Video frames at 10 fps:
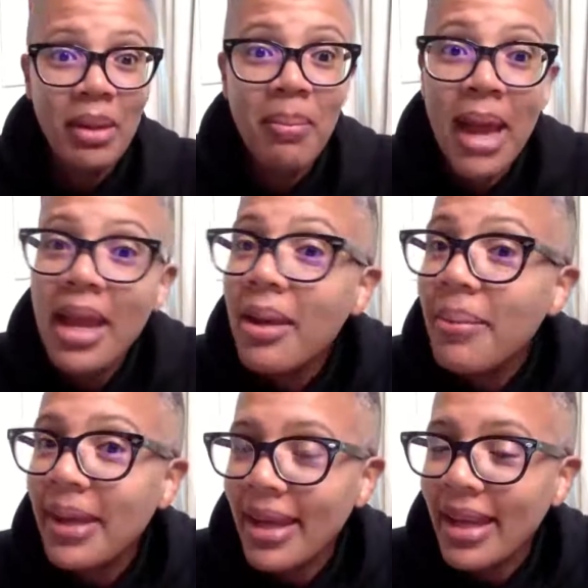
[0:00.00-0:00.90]

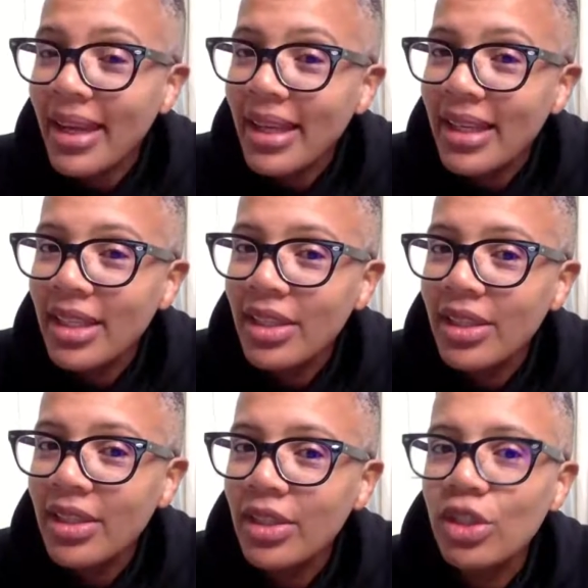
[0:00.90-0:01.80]
Maybe
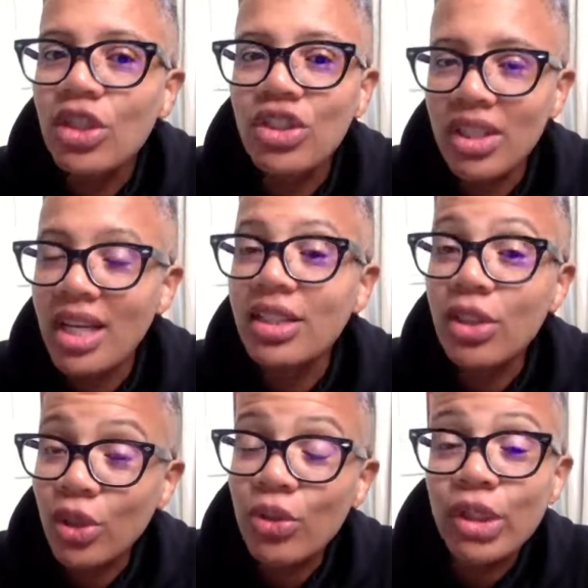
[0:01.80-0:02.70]
you're
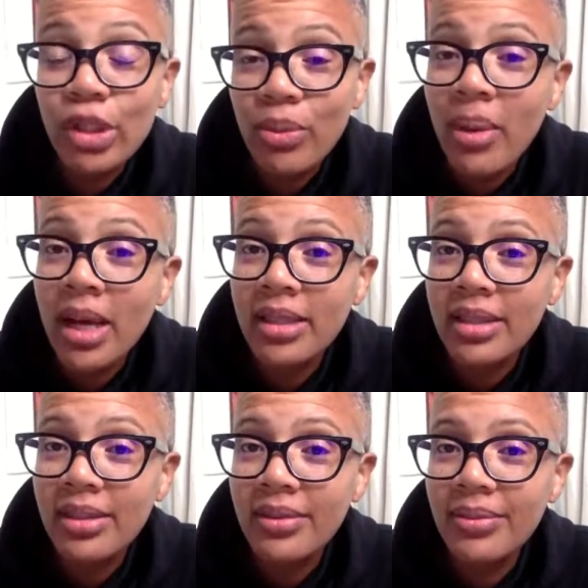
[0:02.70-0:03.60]
just doing too
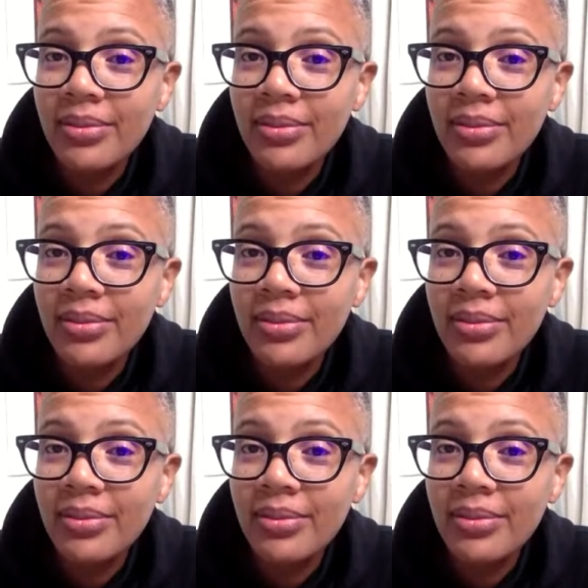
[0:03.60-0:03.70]
much.